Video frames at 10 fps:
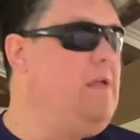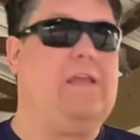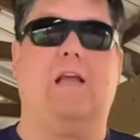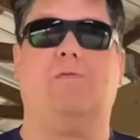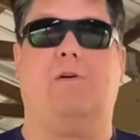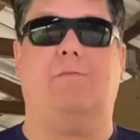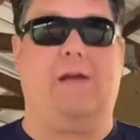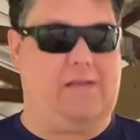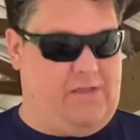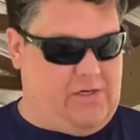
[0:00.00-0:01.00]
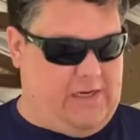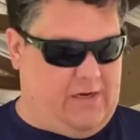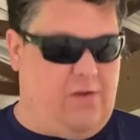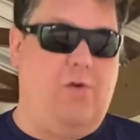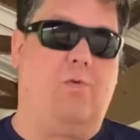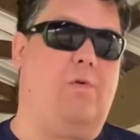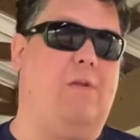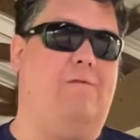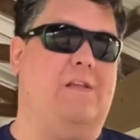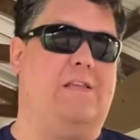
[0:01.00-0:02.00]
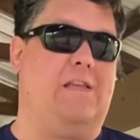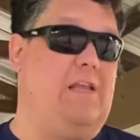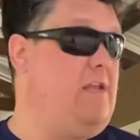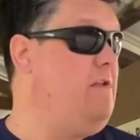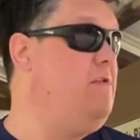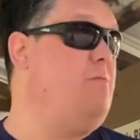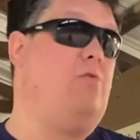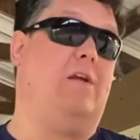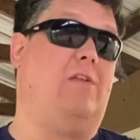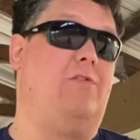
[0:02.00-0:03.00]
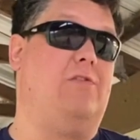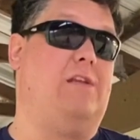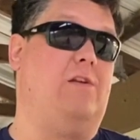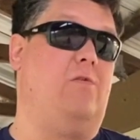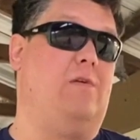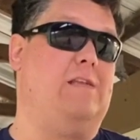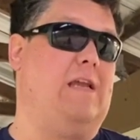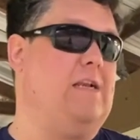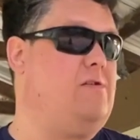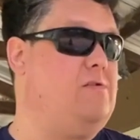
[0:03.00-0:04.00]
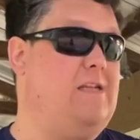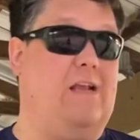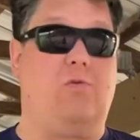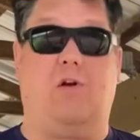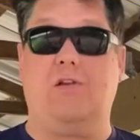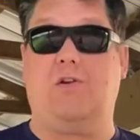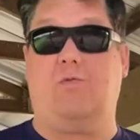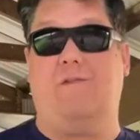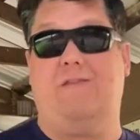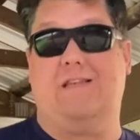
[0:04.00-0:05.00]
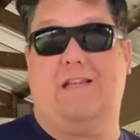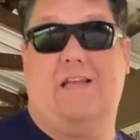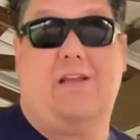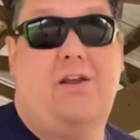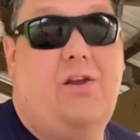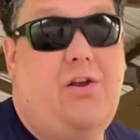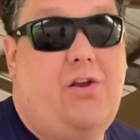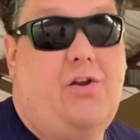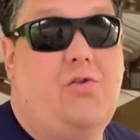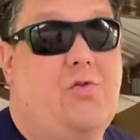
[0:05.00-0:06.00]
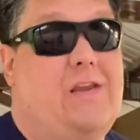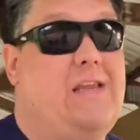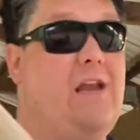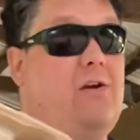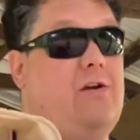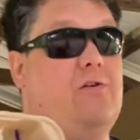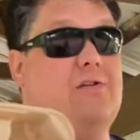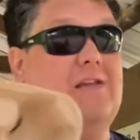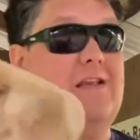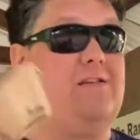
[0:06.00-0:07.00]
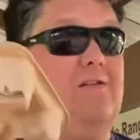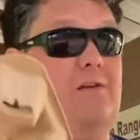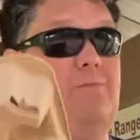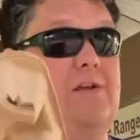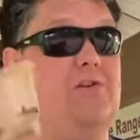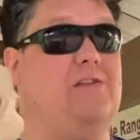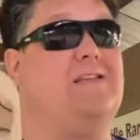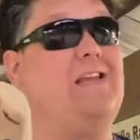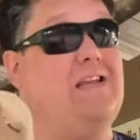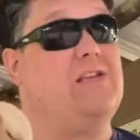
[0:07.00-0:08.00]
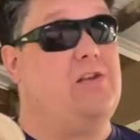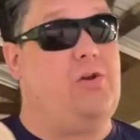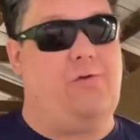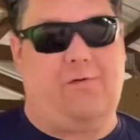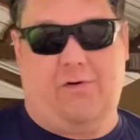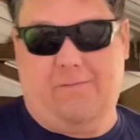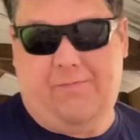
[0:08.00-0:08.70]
Guys, welcome back to the channel. We're revisiting the Beretta 1301 Tactical today. We're also revisiting drink carriers as clay pigeons. It's a twofer.